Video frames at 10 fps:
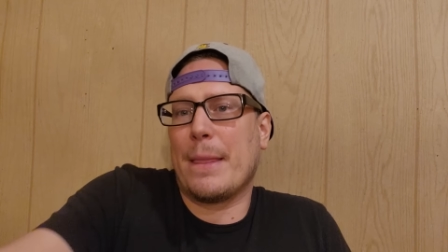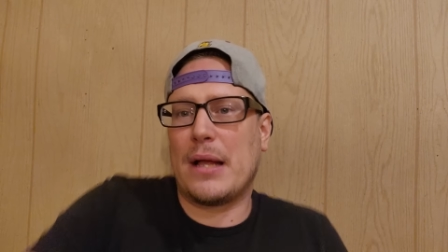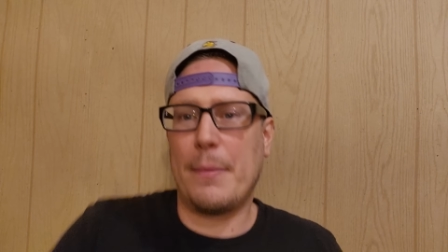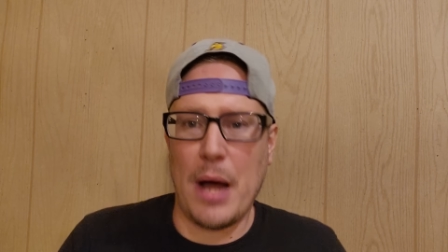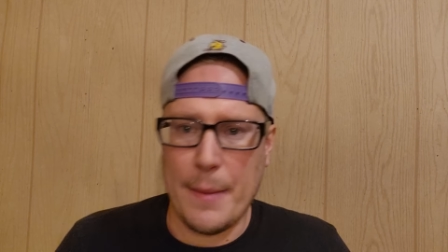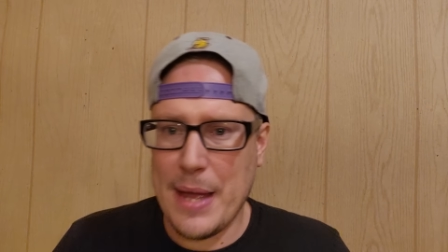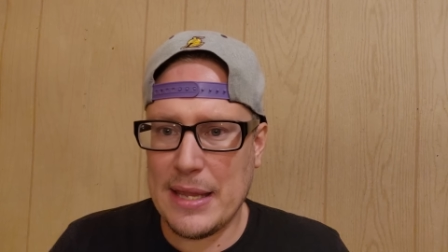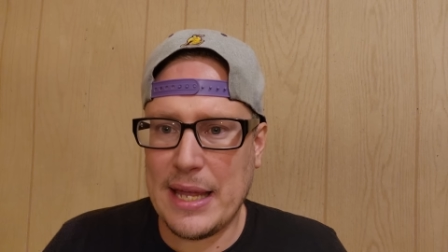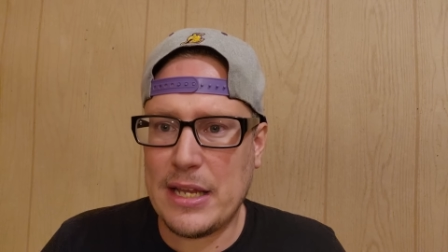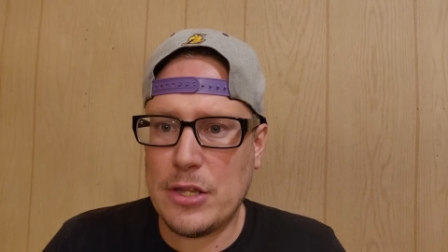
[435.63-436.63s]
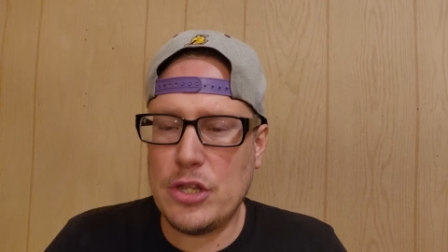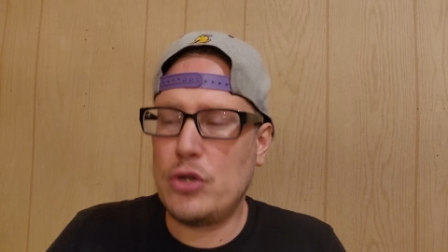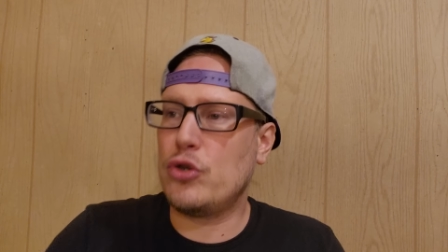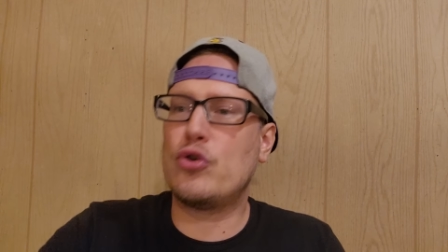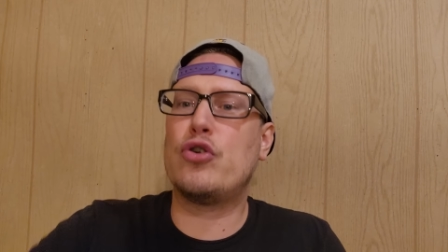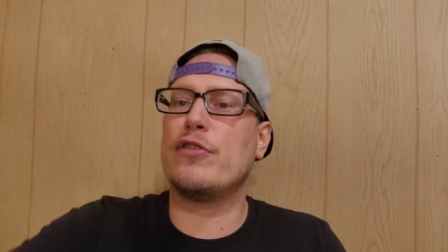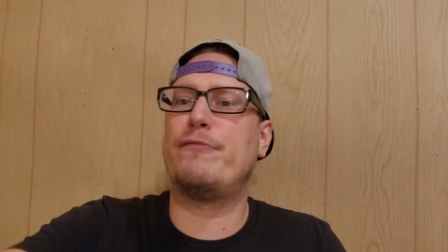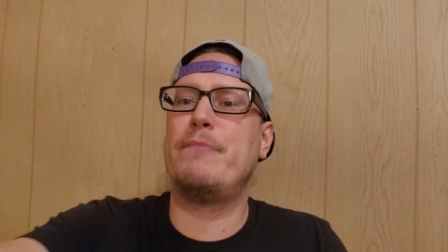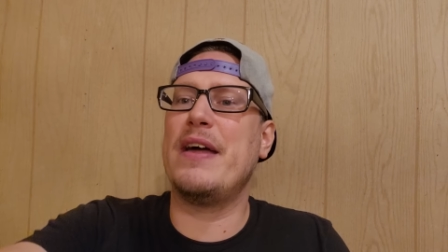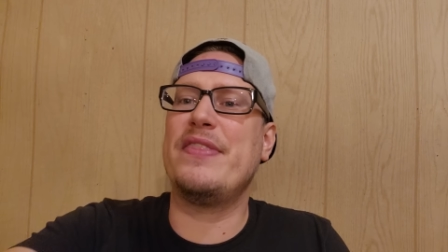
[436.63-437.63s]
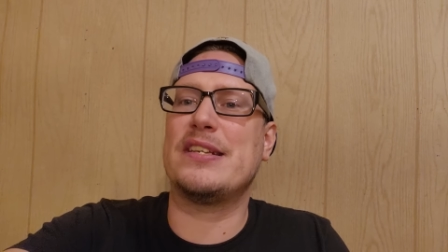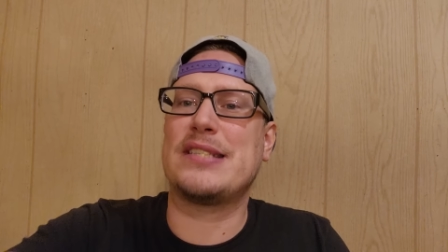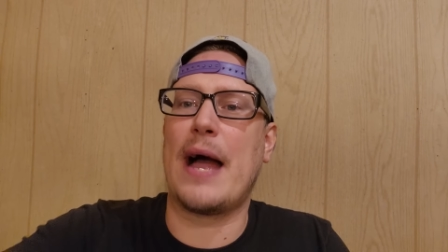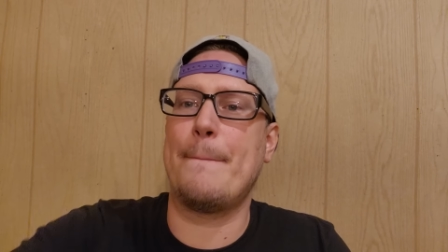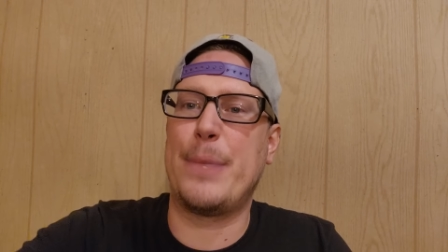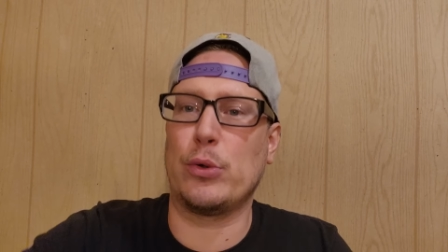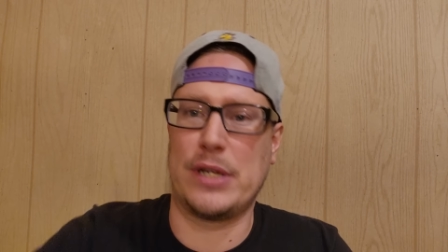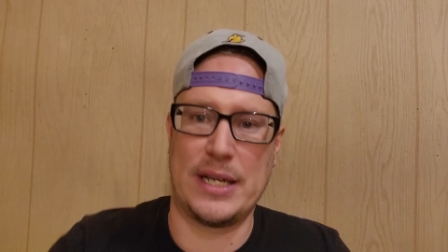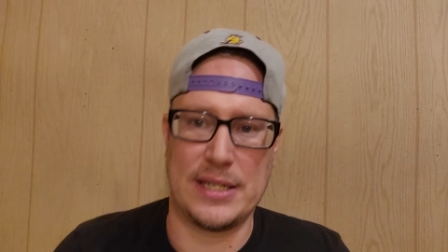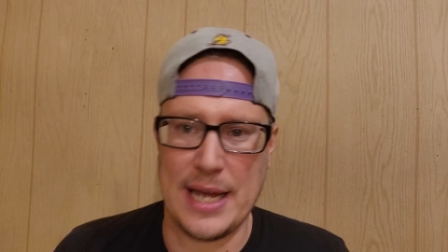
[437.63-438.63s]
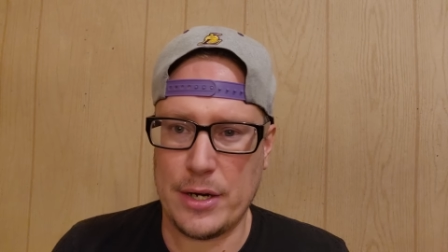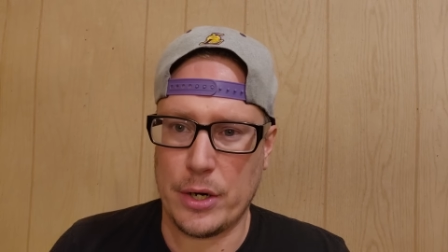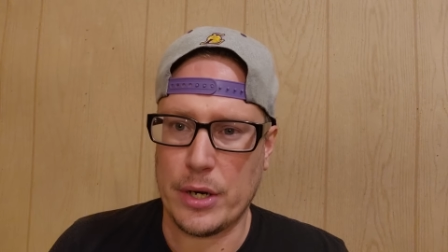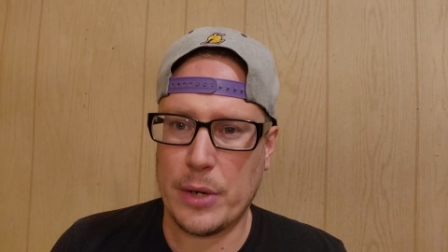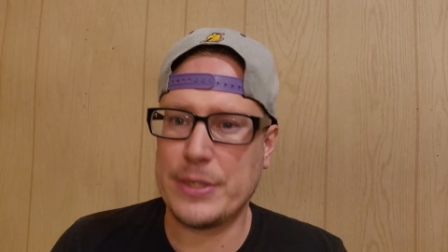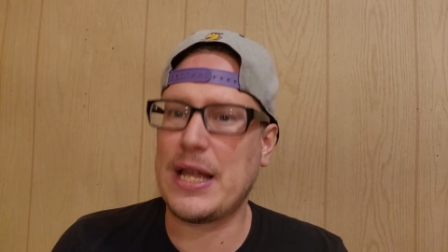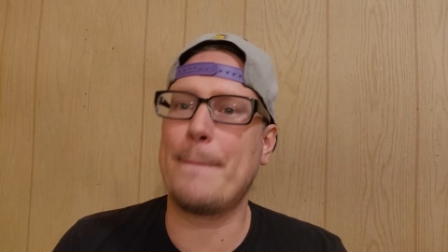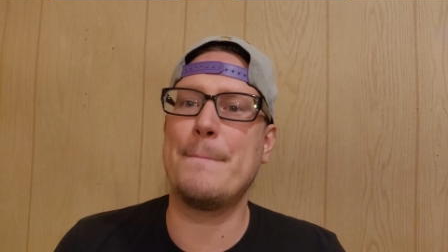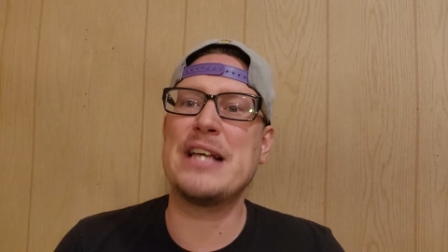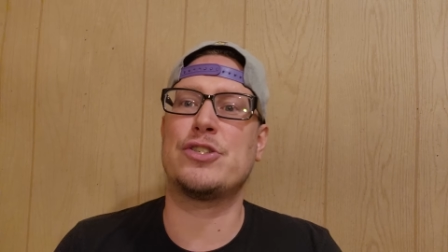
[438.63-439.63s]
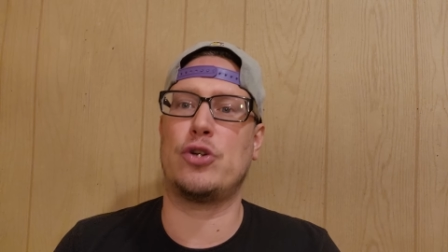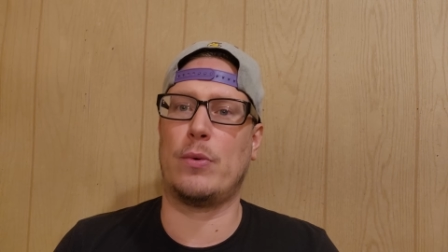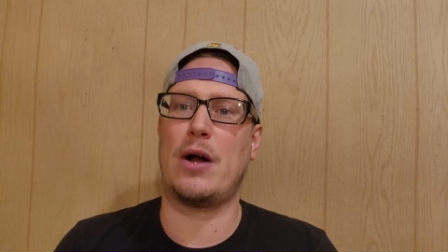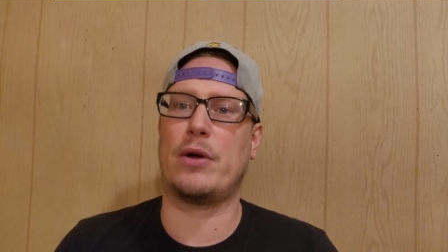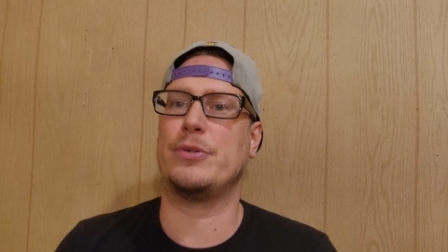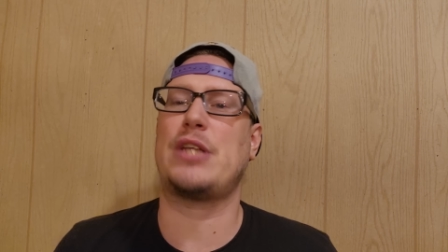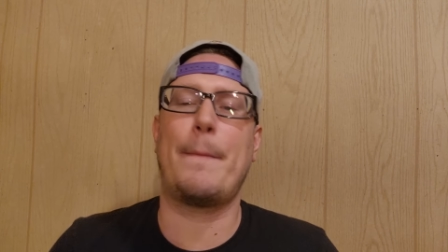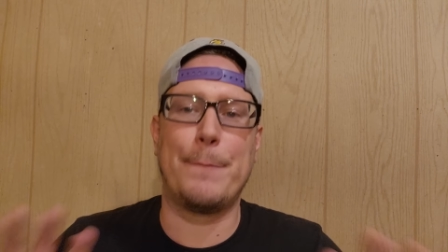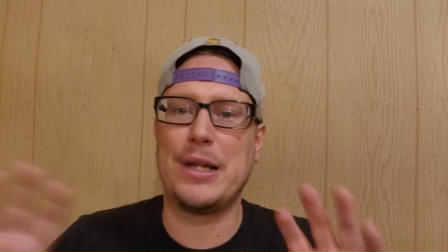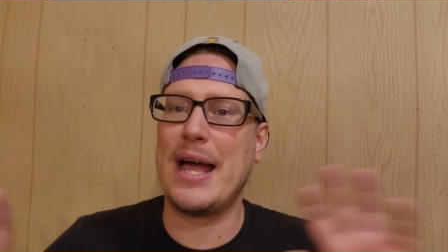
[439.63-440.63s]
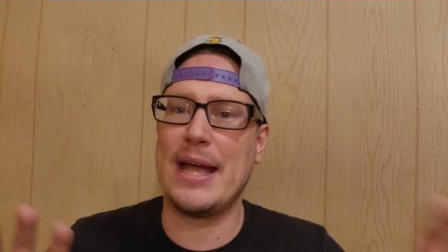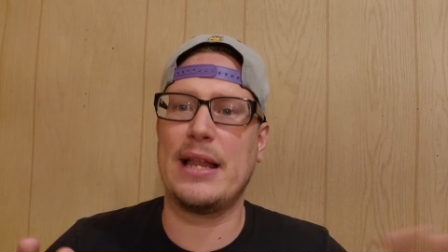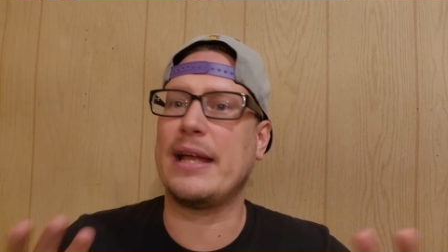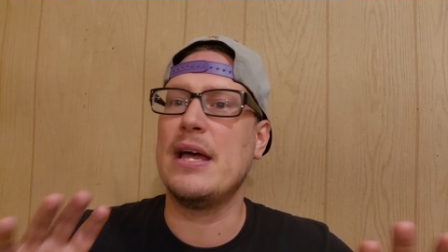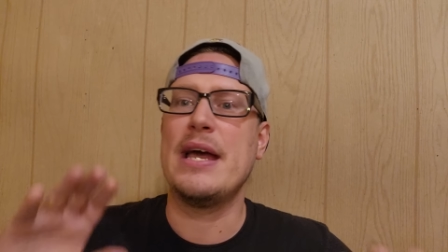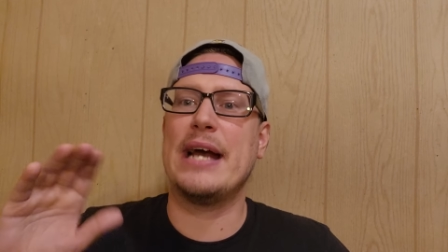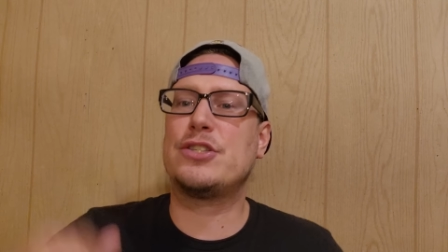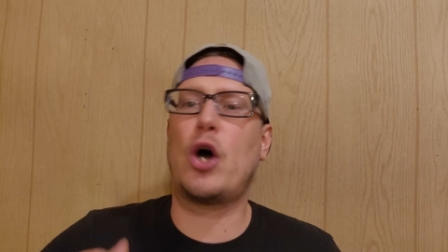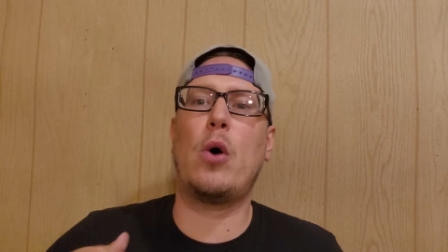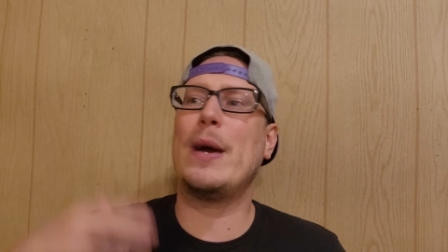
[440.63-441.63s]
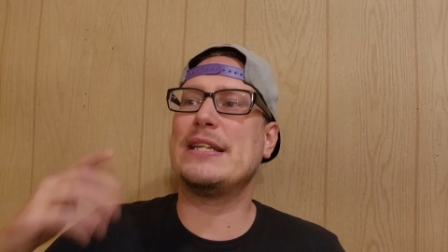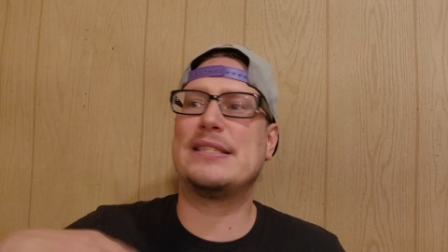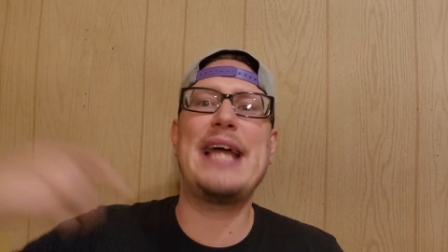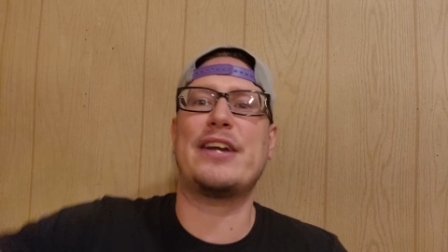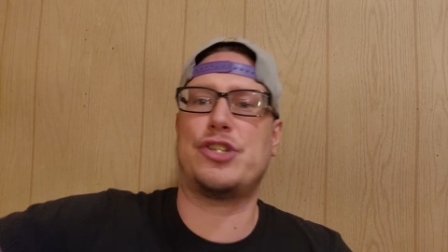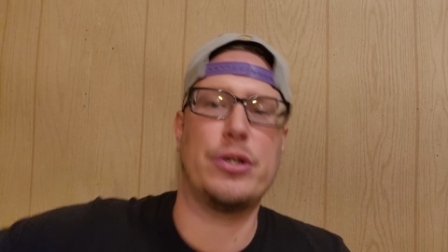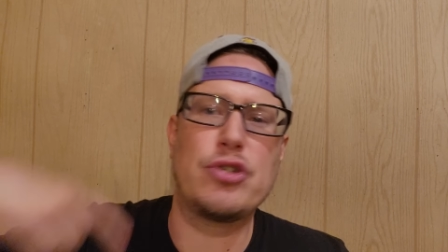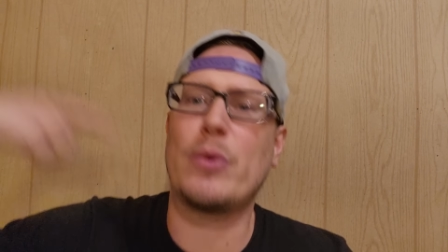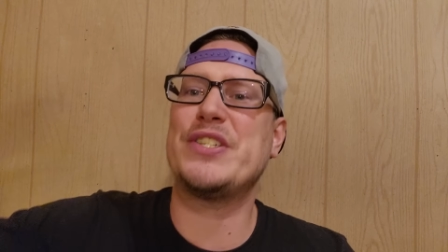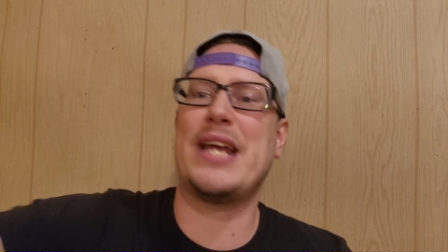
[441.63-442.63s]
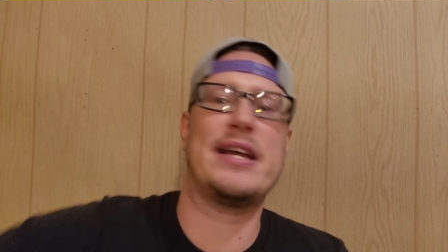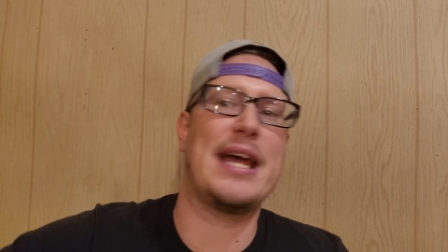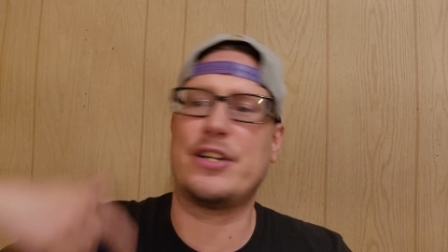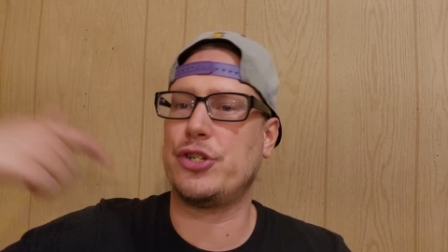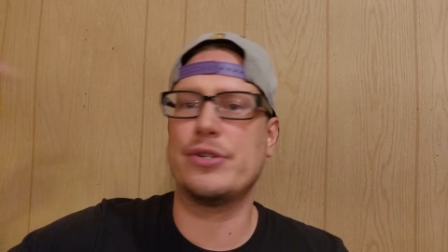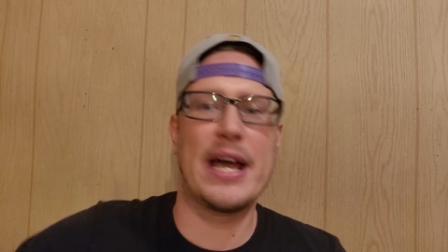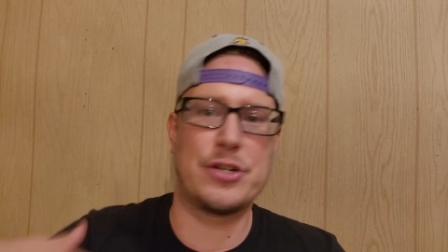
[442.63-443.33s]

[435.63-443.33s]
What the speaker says: come on, man. Like, you could have in this time built a contender. Can we stop messing around? Can we stop playing? Like, it's always next year. It's always next year.